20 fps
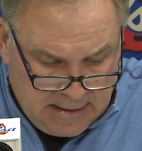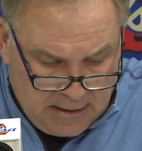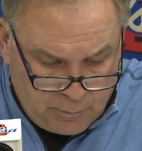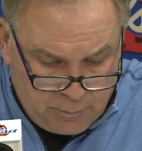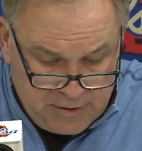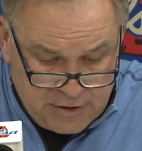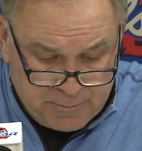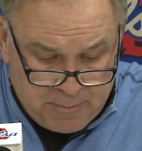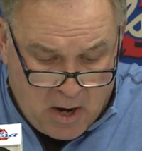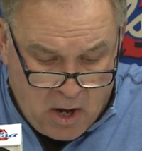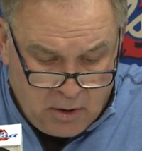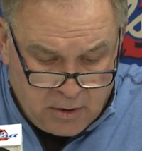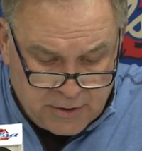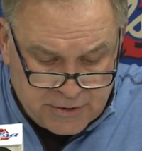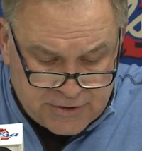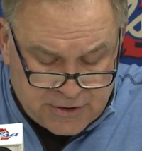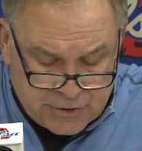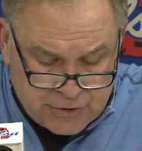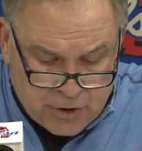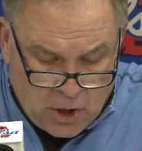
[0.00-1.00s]
Reese Baller
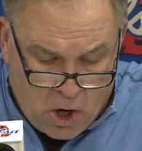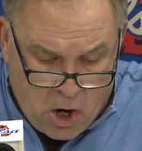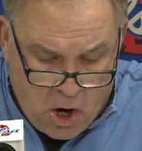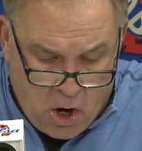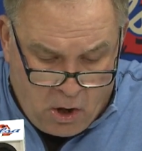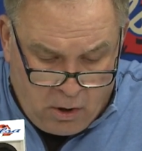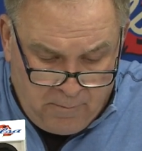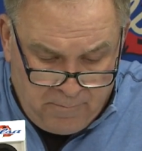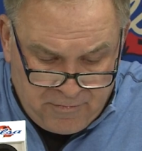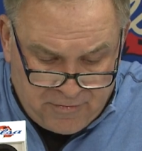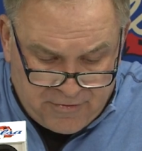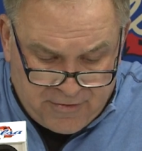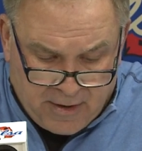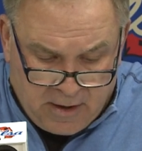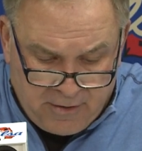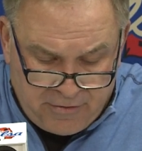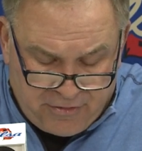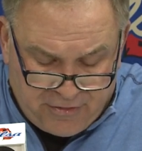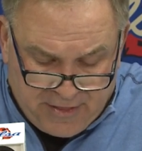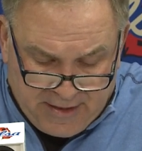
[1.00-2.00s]
is a tall,
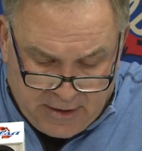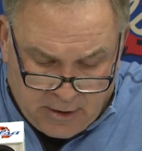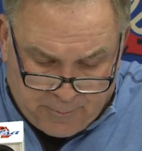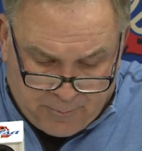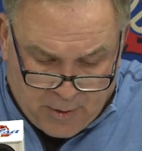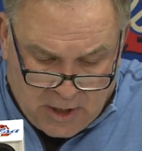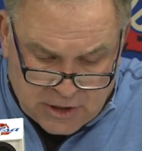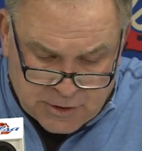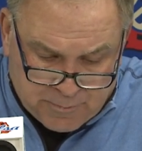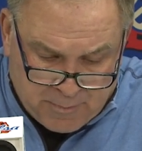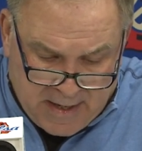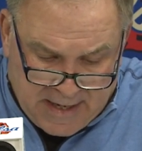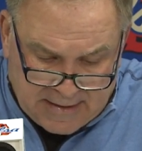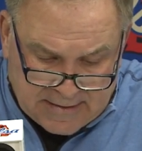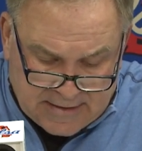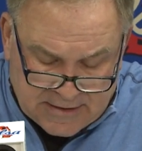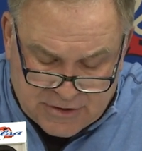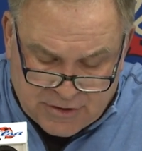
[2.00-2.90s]
thinner prospect.